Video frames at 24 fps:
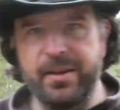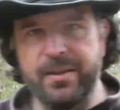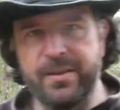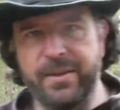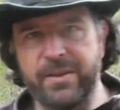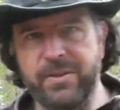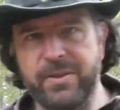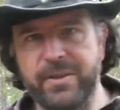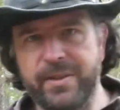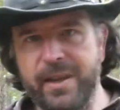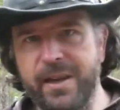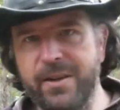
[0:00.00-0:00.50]

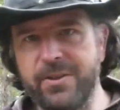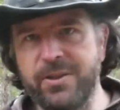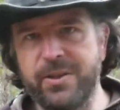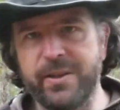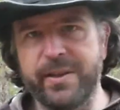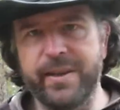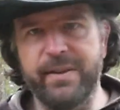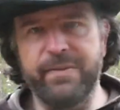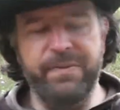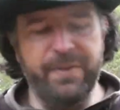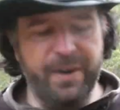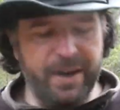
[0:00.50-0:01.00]
So stones you
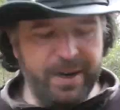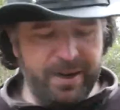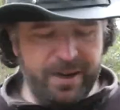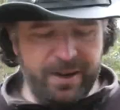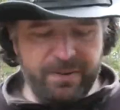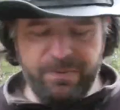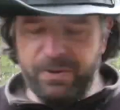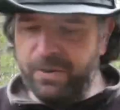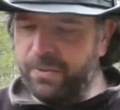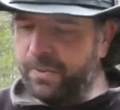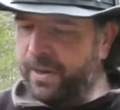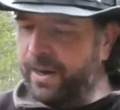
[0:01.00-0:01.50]
can find
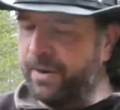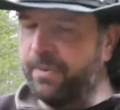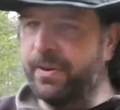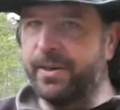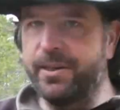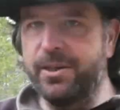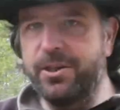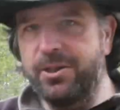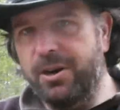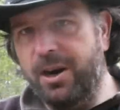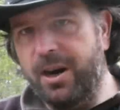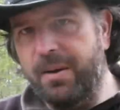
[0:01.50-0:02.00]
everywhere
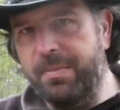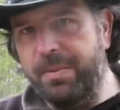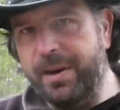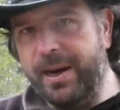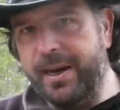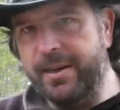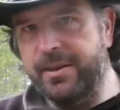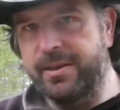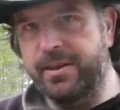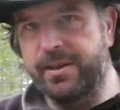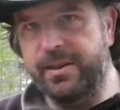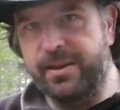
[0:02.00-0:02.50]
with a sharp
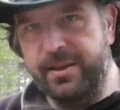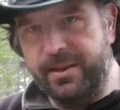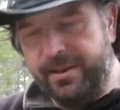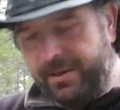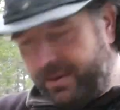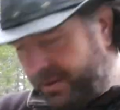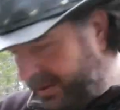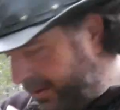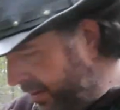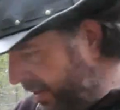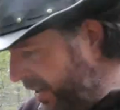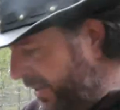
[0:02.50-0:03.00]
edge.
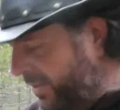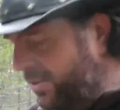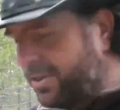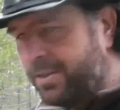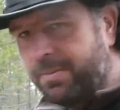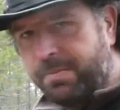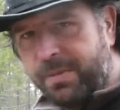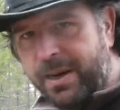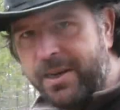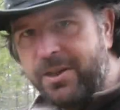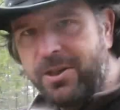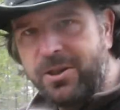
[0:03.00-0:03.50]
You can
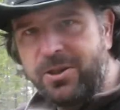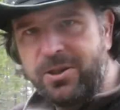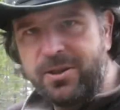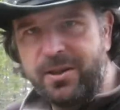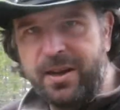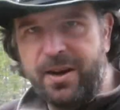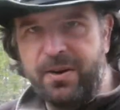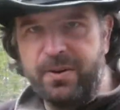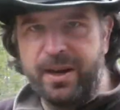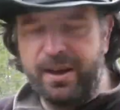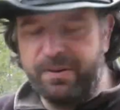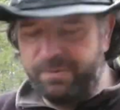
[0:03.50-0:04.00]
smash a
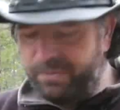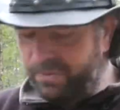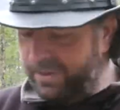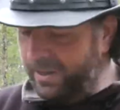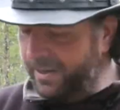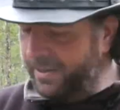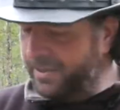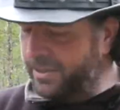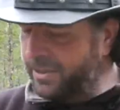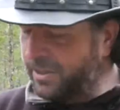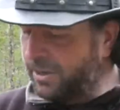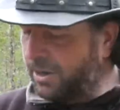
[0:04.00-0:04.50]
stone, have
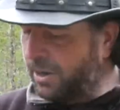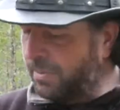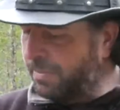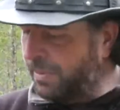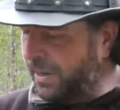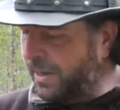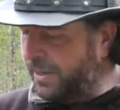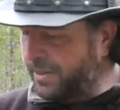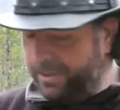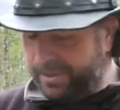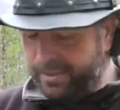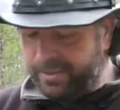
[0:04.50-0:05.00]
really sharp
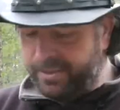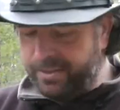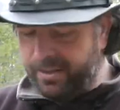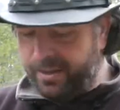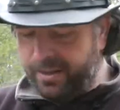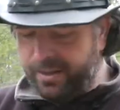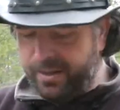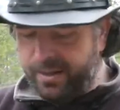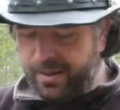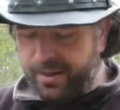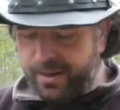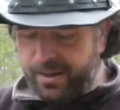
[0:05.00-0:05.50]
edges.
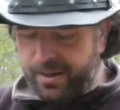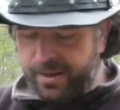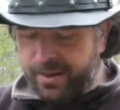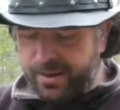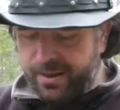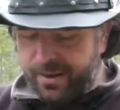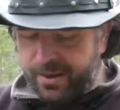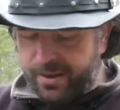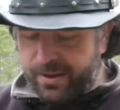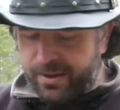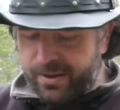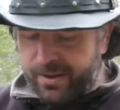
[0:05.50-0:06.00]

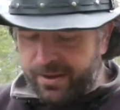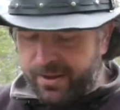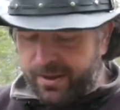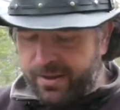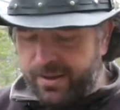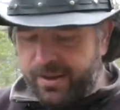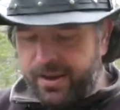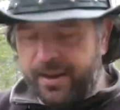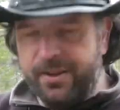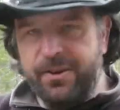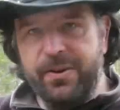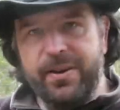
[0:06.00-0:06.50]

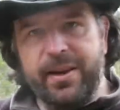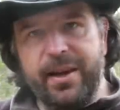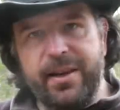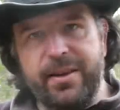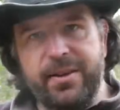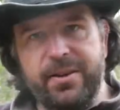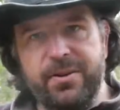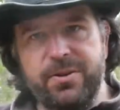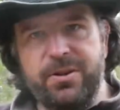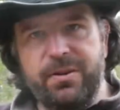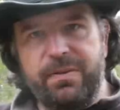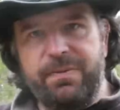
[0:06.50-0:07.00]
And you can
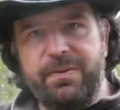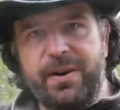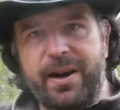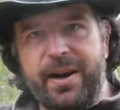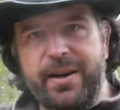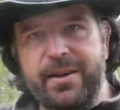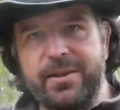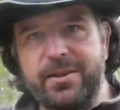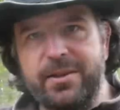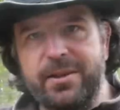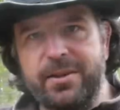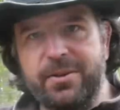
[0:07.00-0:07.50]
use your
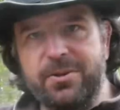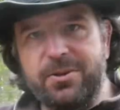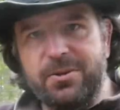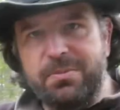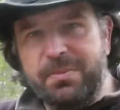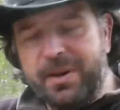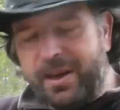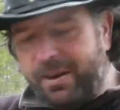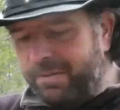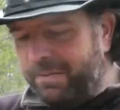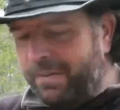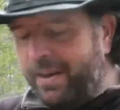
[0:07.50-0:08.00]
fire steel to
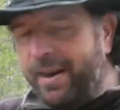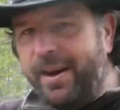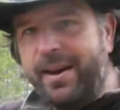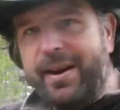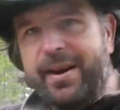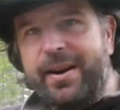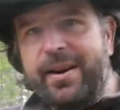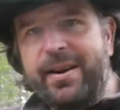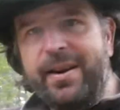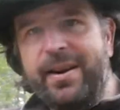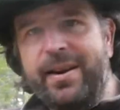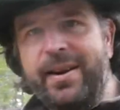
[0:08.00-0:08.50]
make
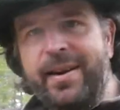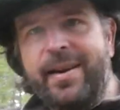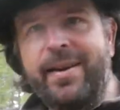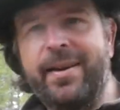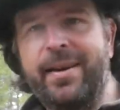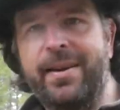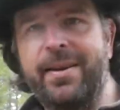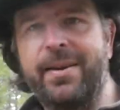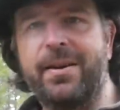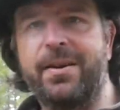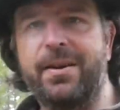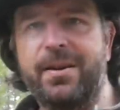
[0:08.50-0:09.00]
fire
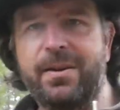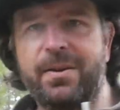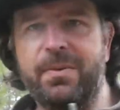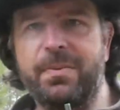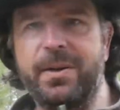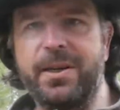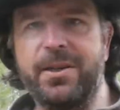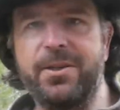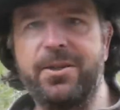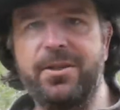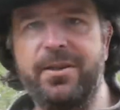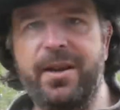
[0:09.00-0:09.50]

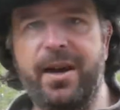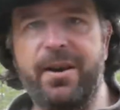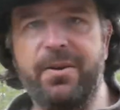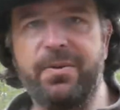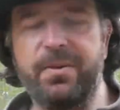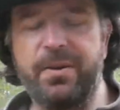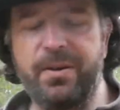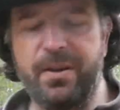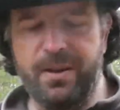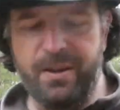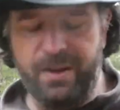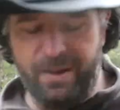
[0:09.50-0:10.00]
with a
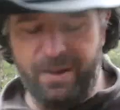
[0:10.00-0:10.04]
stone.